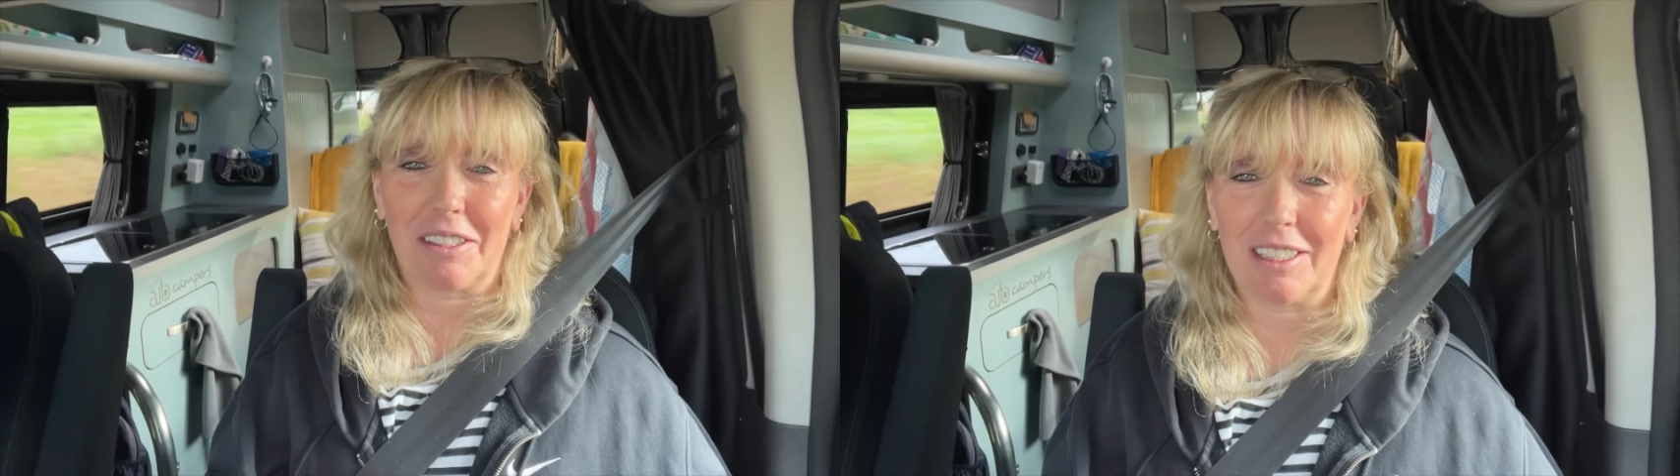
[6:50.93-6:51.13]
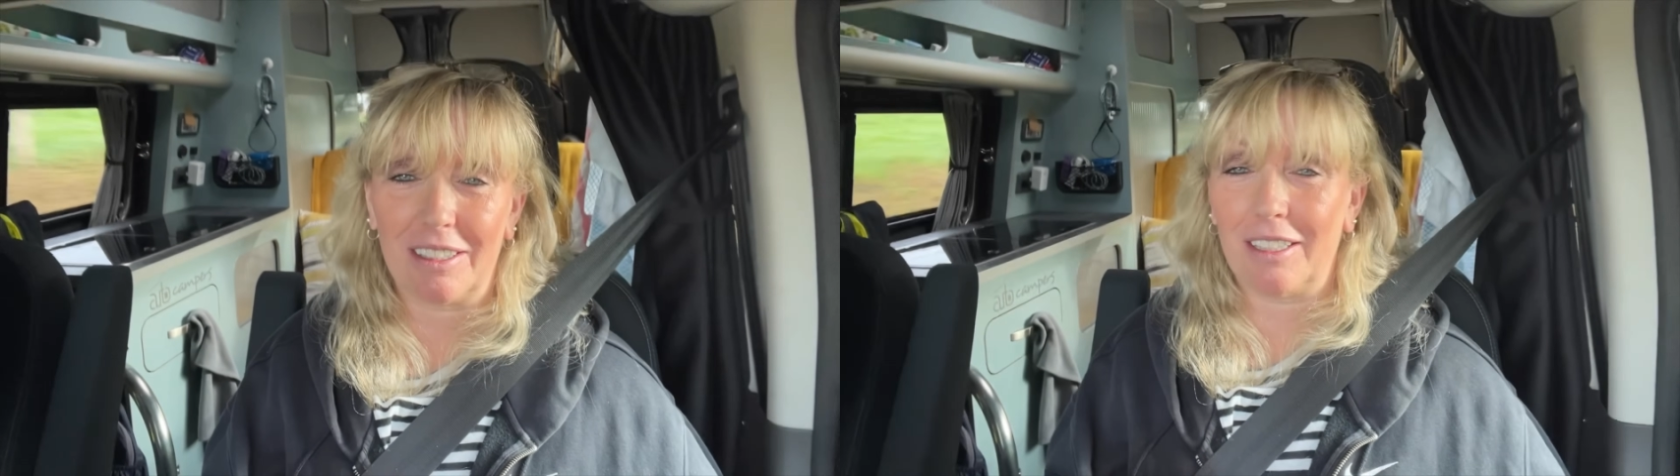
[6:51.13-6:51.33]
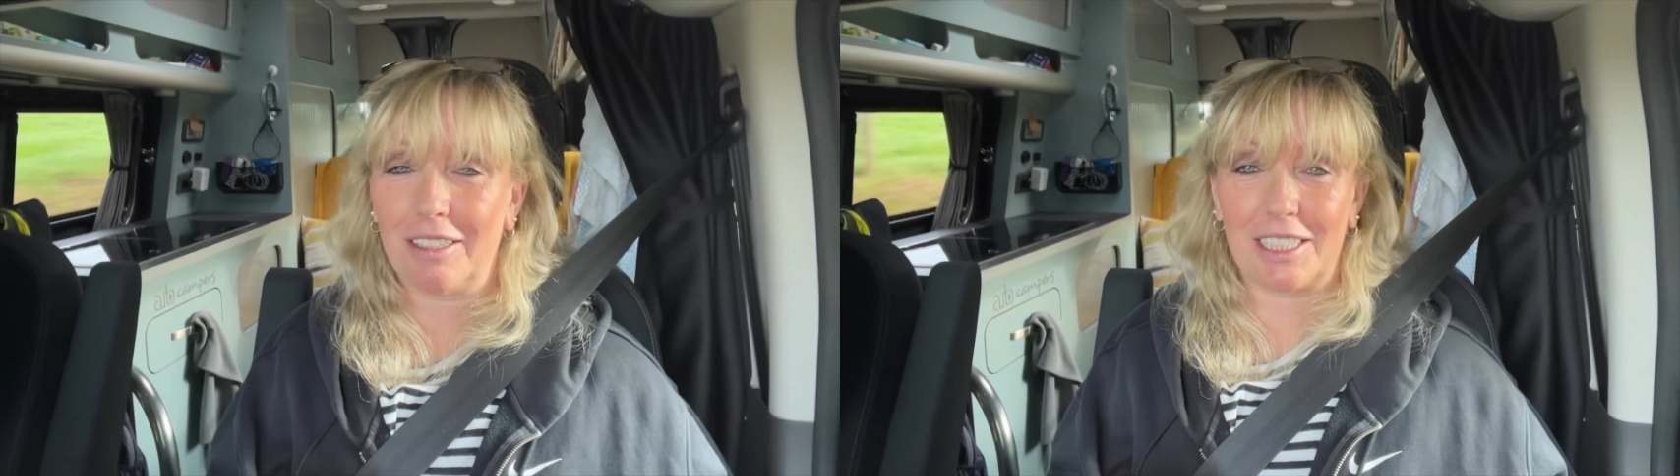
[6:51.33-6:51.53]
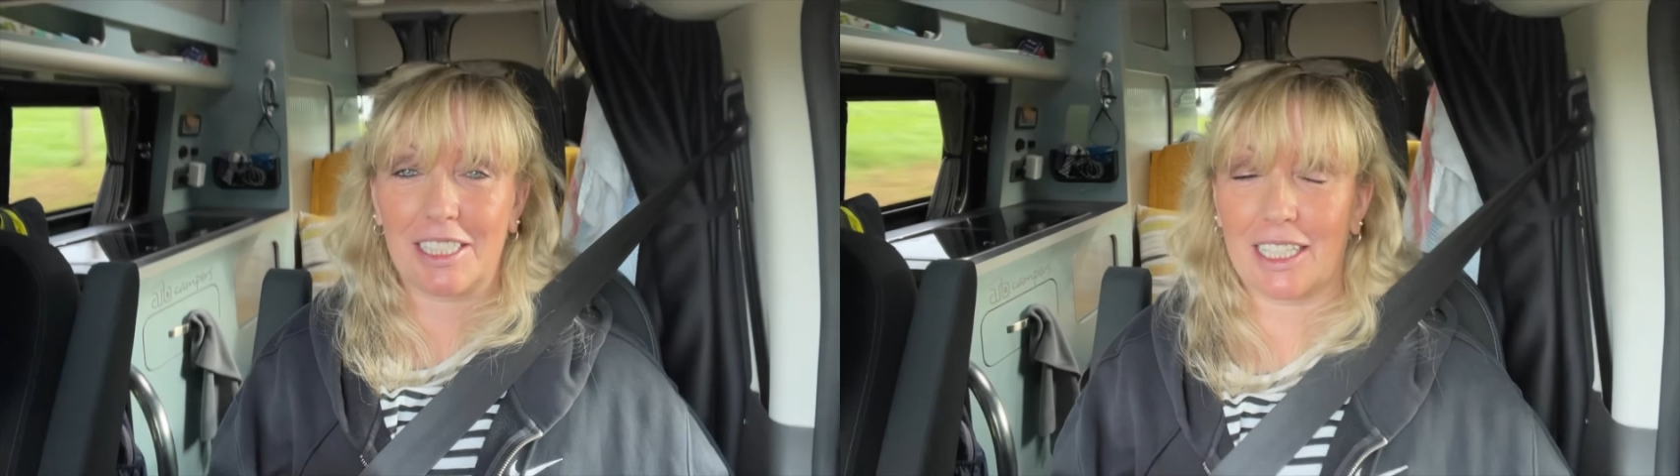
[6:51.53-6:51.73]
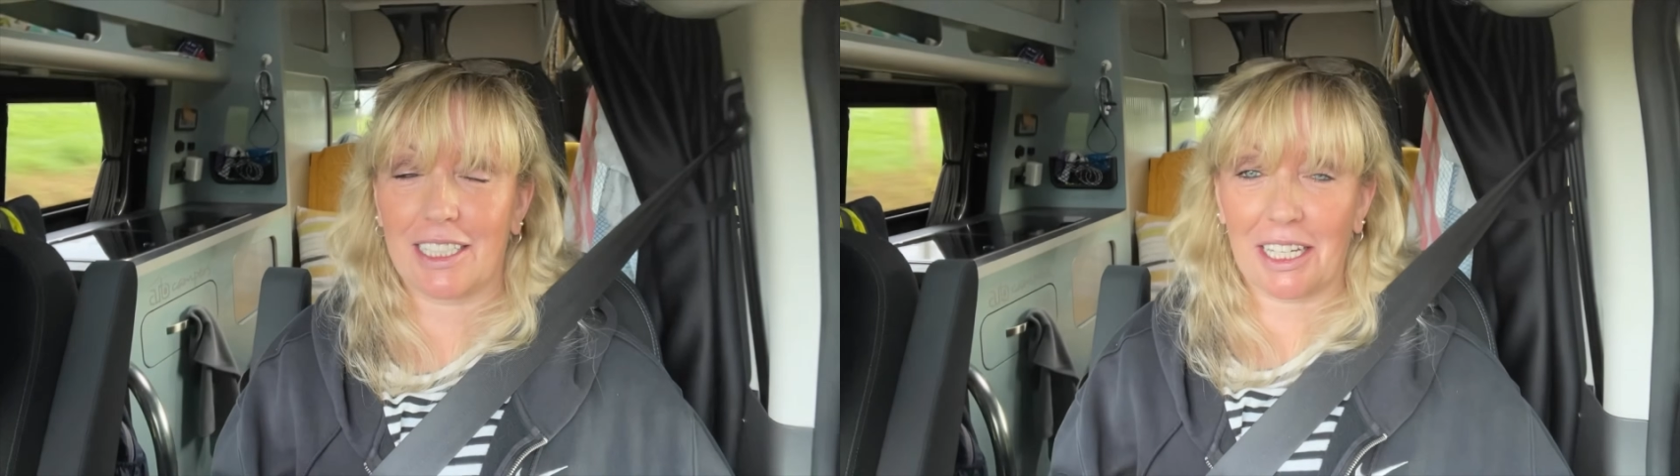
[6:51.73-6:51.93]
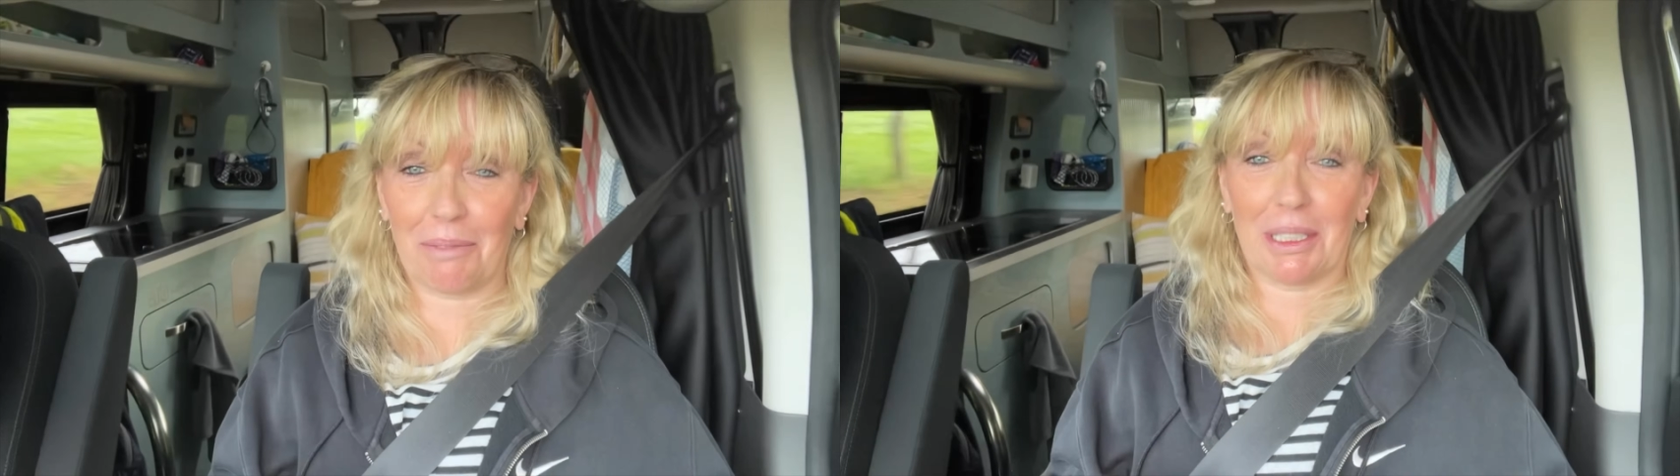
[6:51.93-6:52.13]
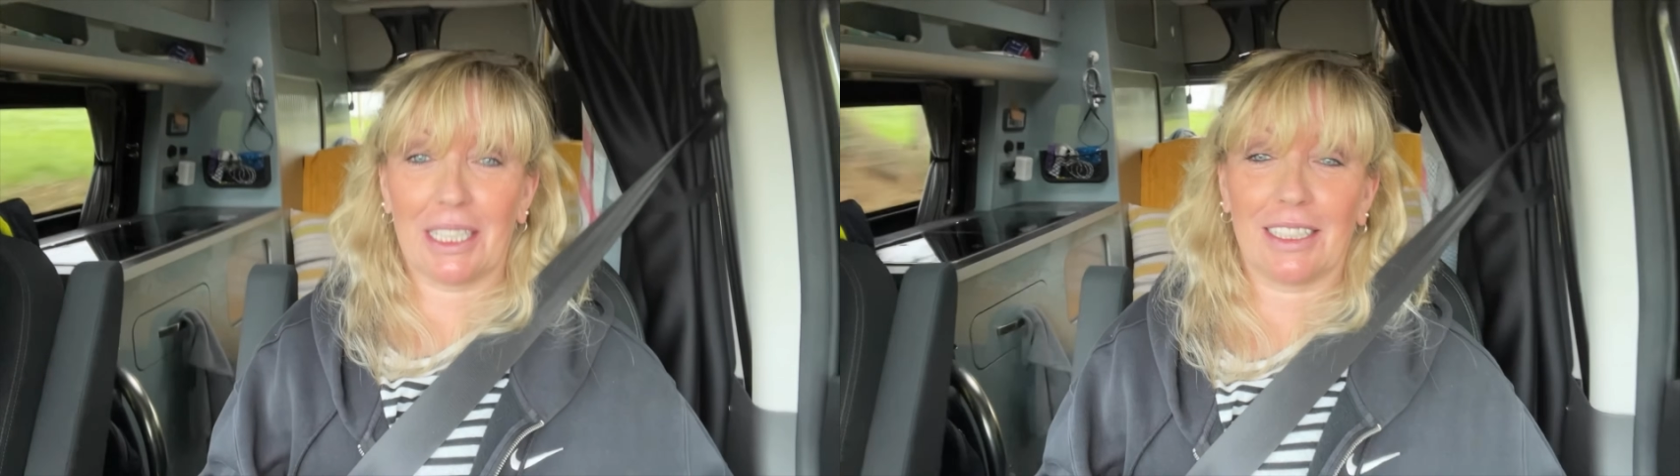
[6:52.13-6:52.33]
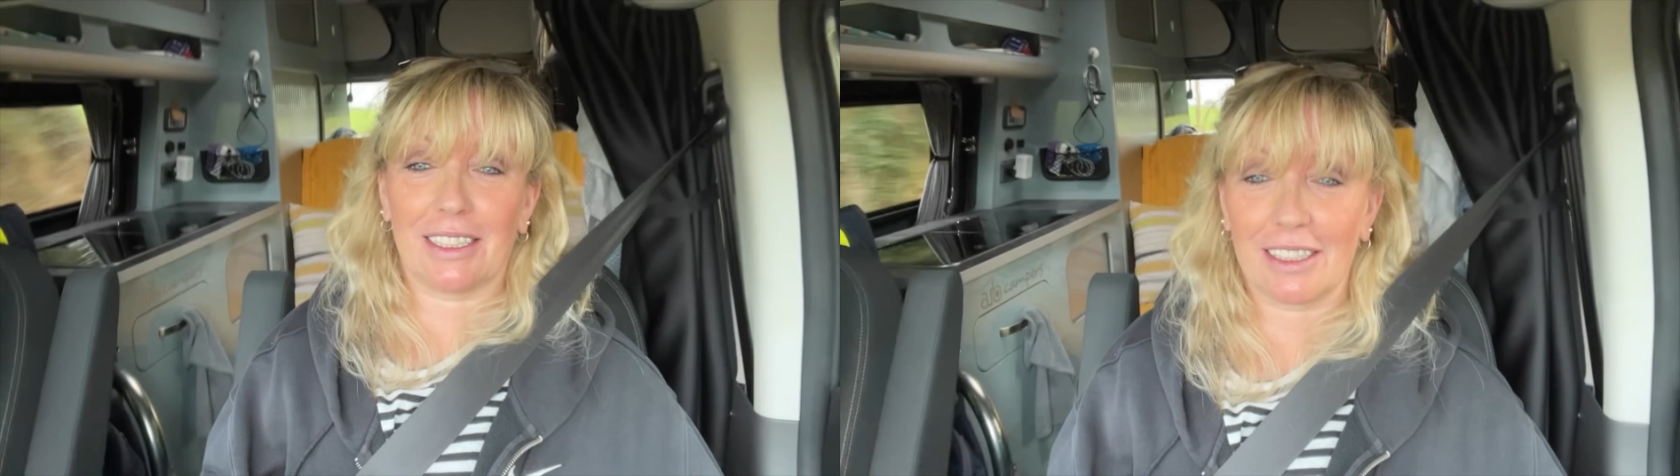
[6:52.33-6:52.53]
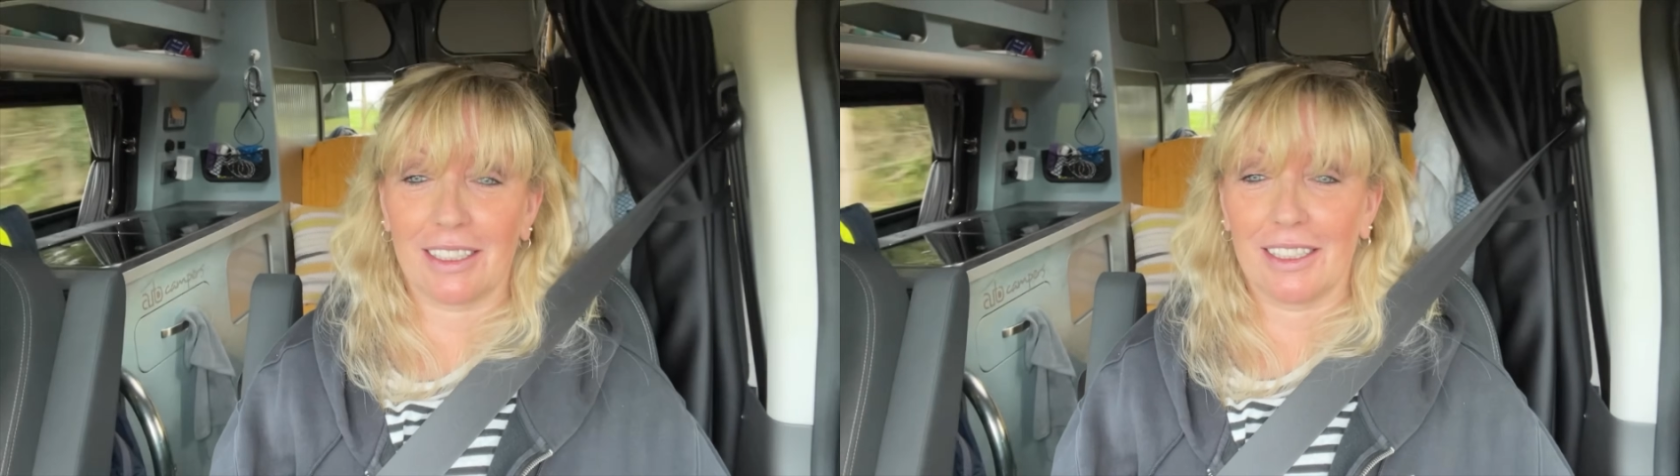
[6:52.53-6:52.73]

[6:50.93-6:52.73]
It'll only take 10 minutes.